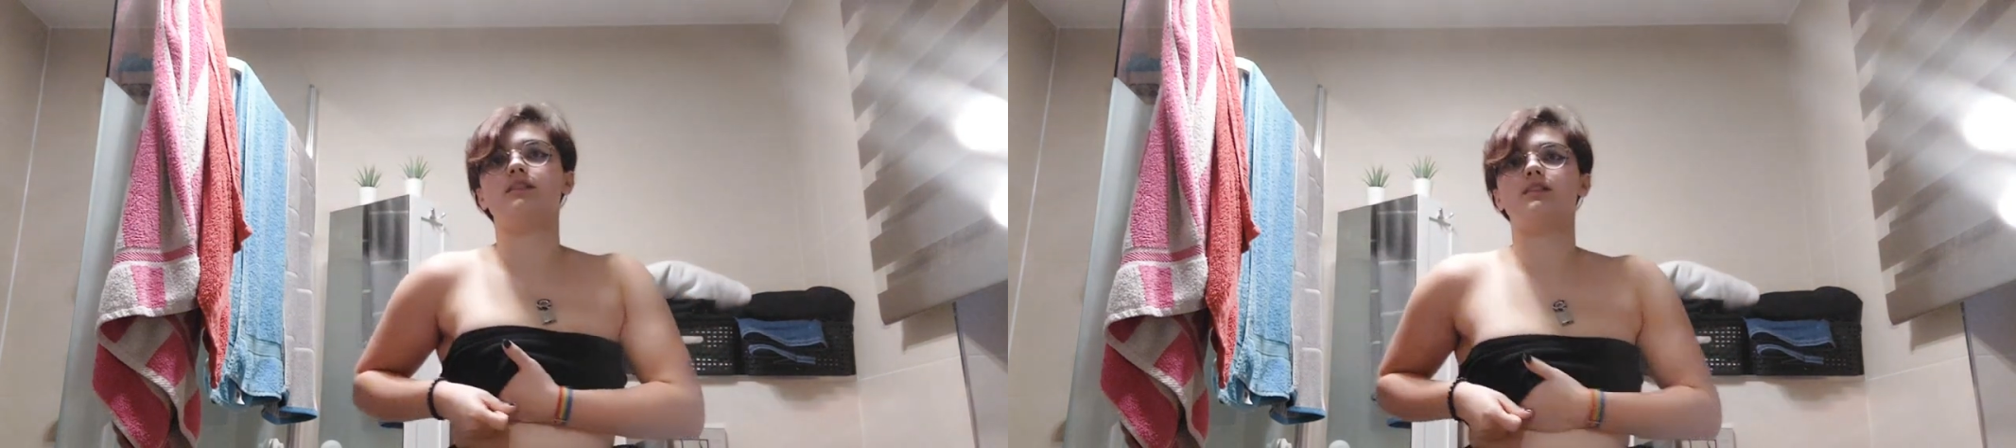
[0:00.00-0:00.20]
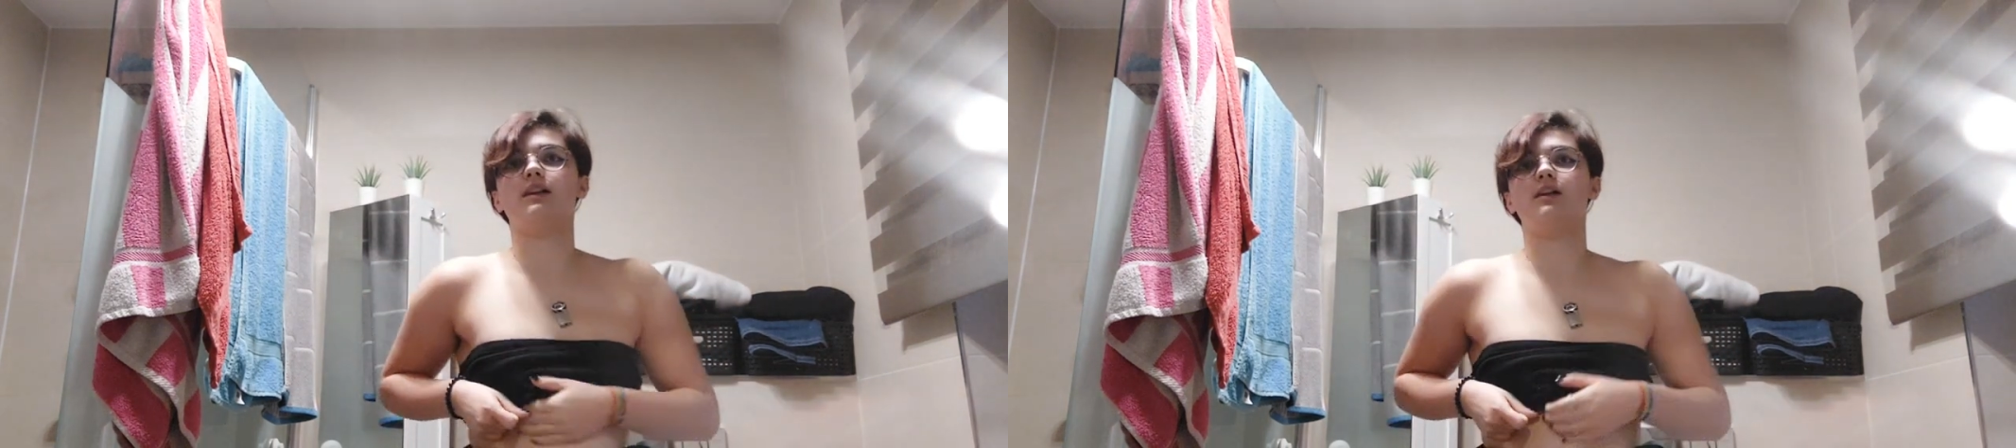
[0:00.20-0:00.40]

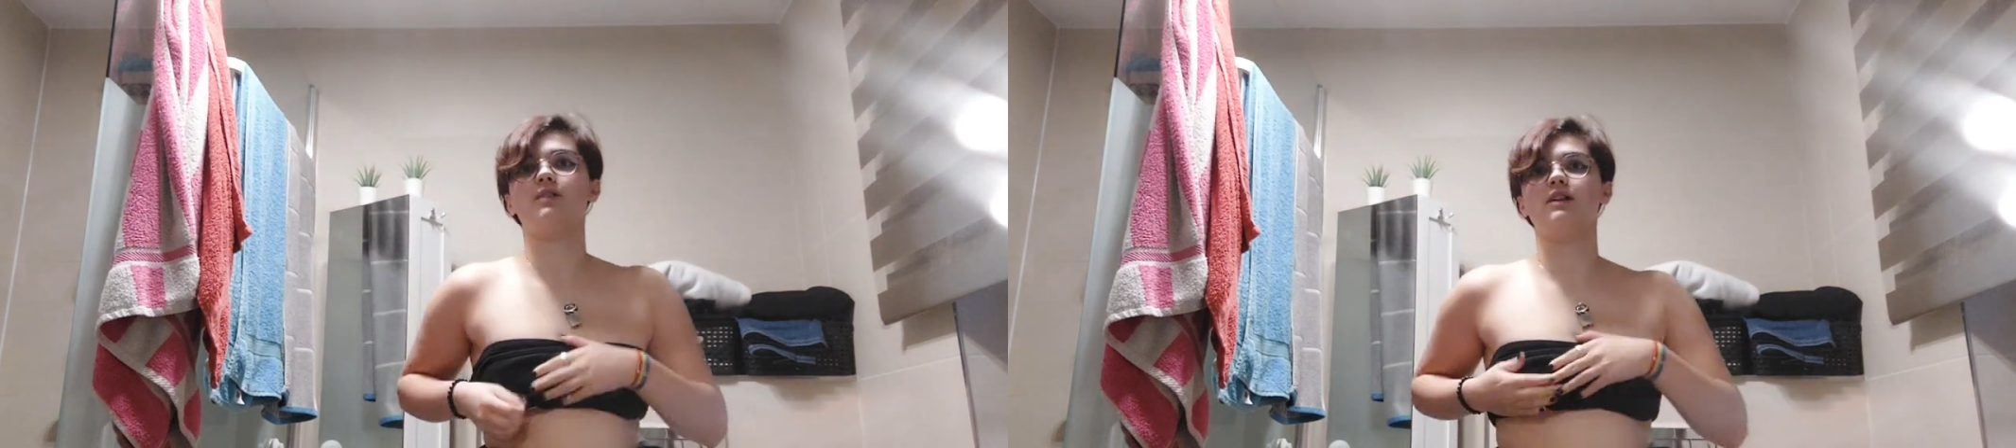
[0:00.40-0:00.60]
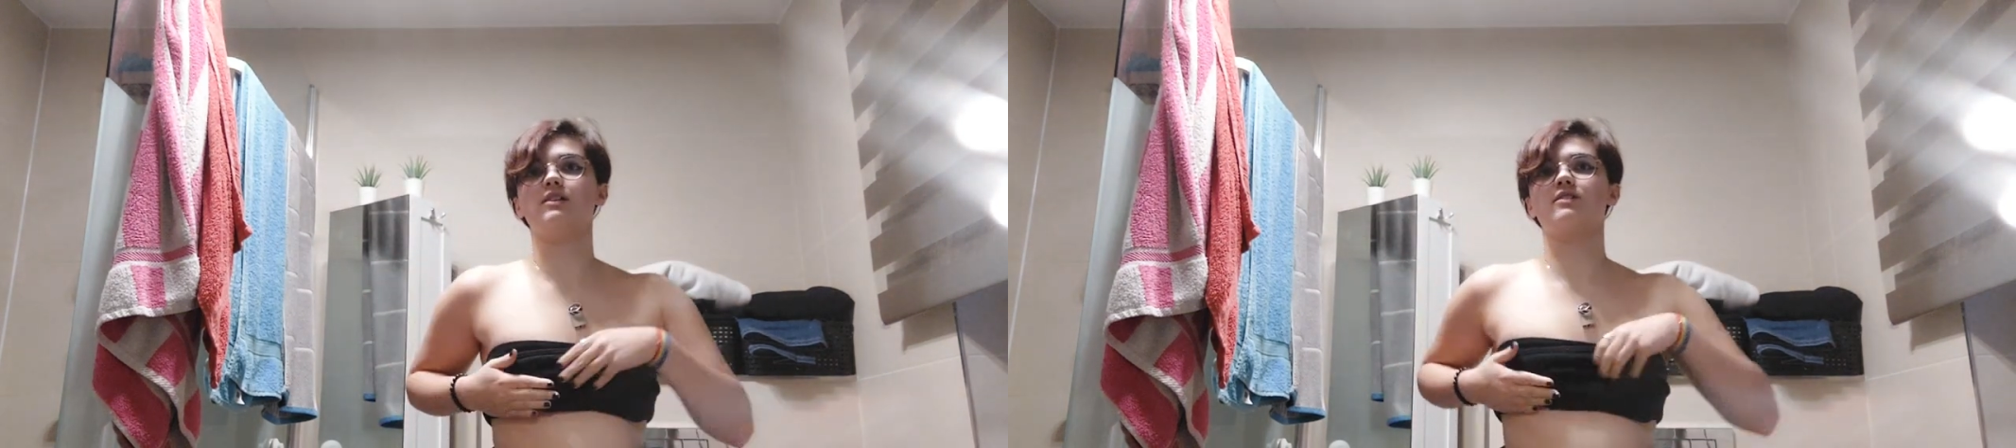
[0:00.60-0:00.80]

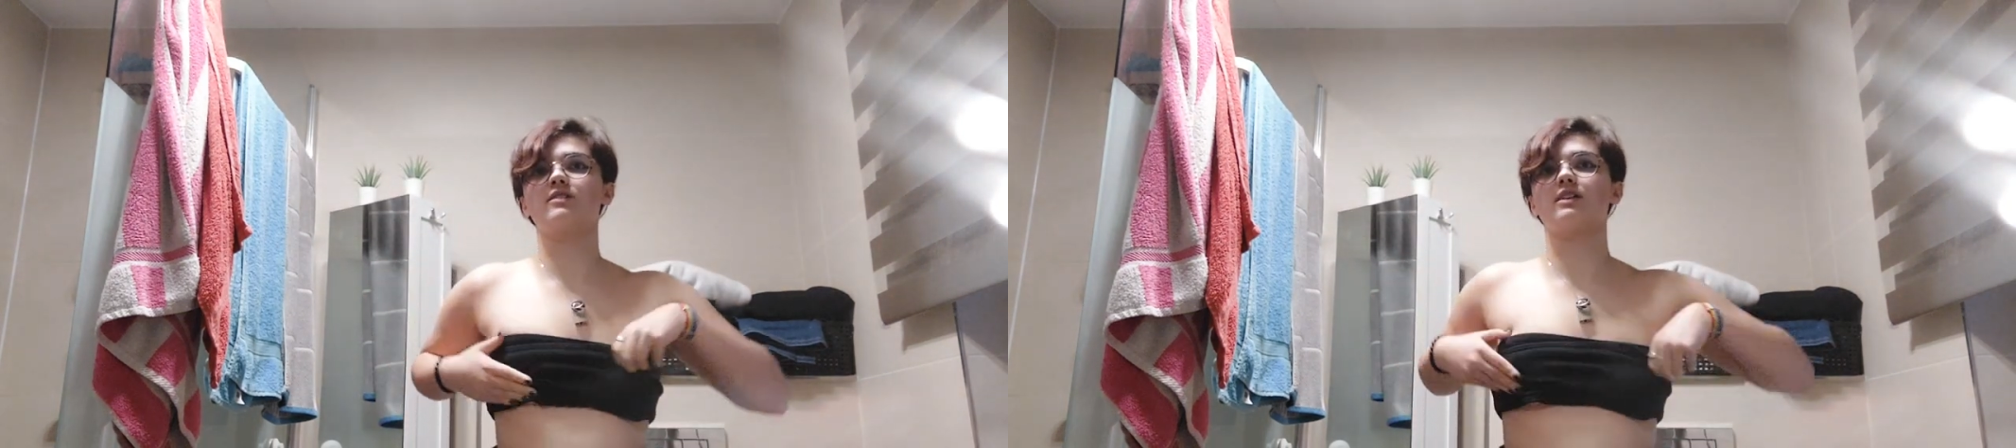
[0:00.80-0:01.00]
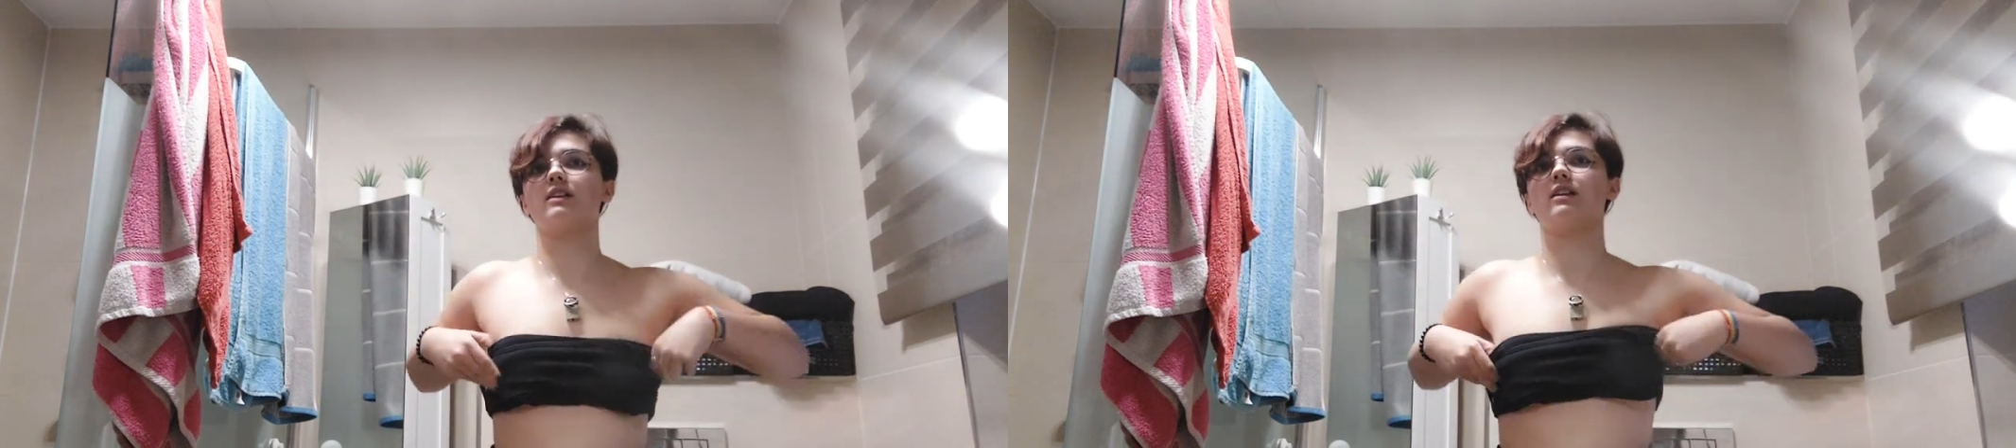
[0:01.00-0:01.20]
now I
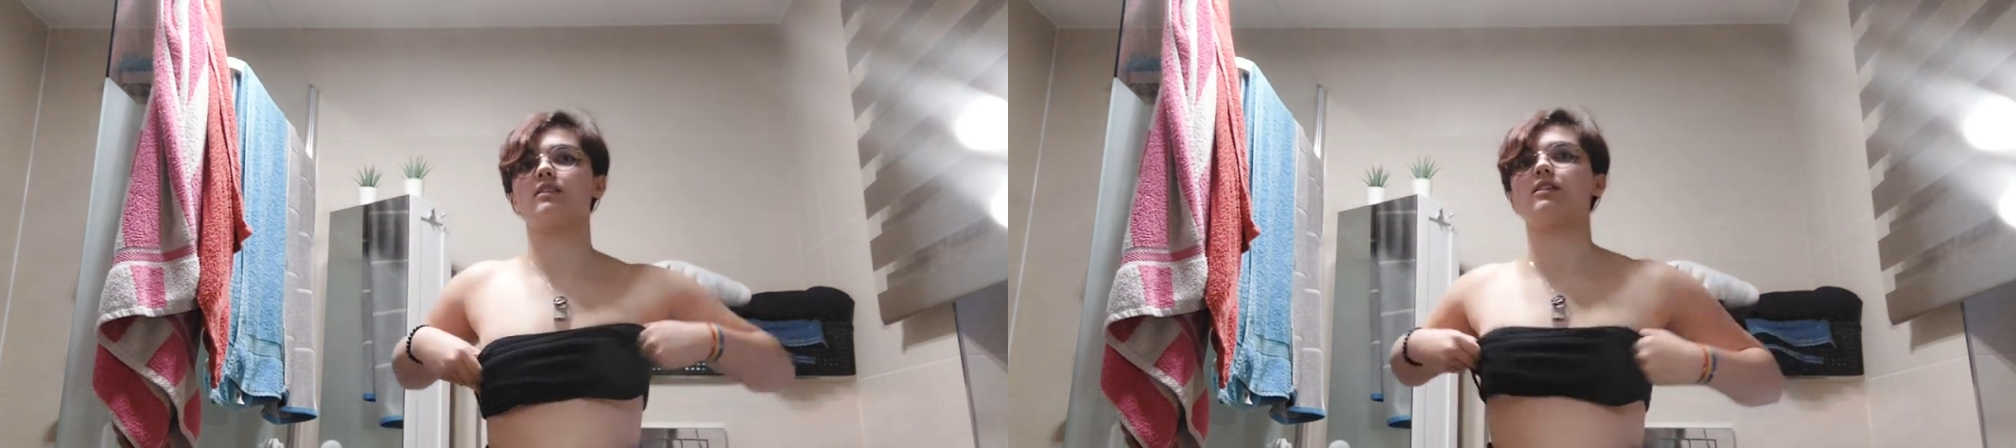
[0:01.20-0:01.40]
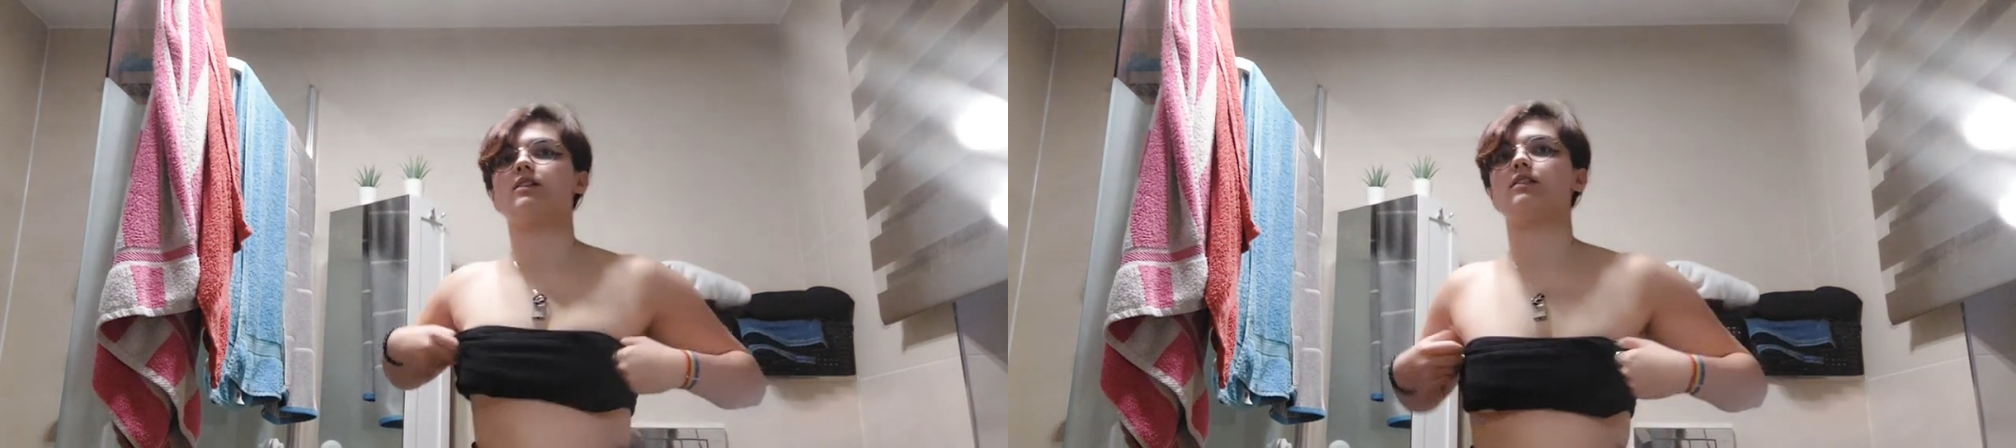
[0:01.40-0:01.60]
just like
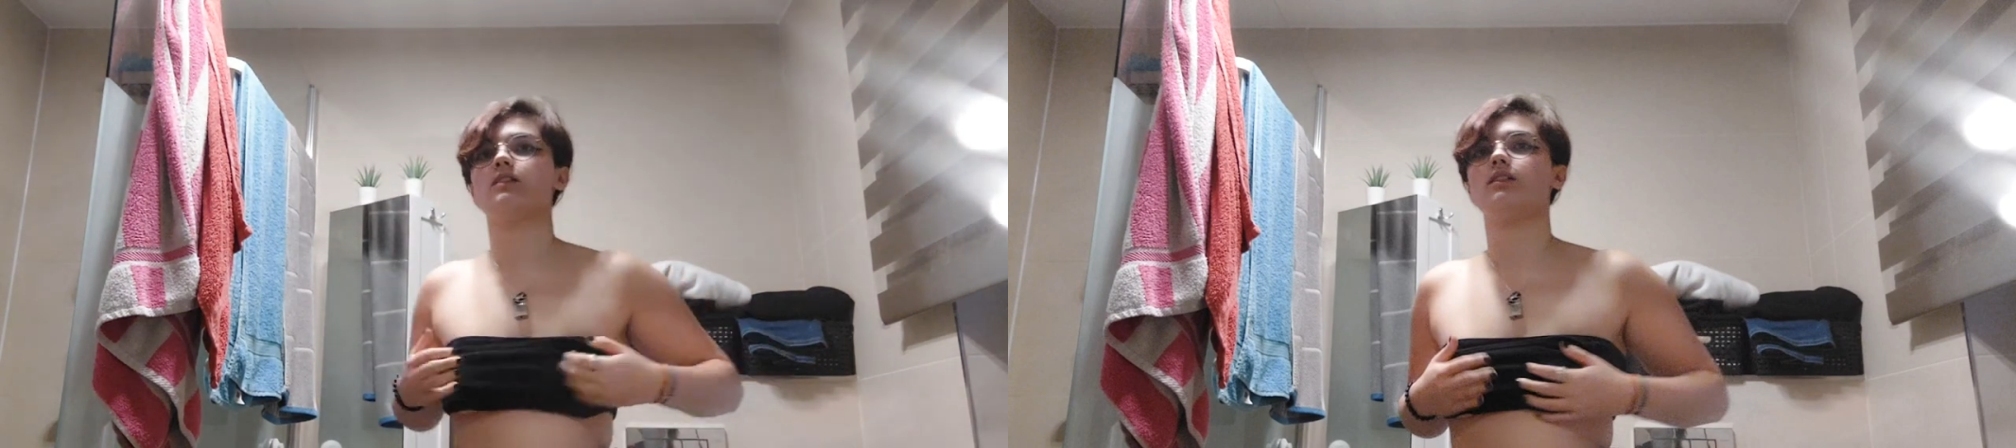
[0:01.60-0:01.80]
kind of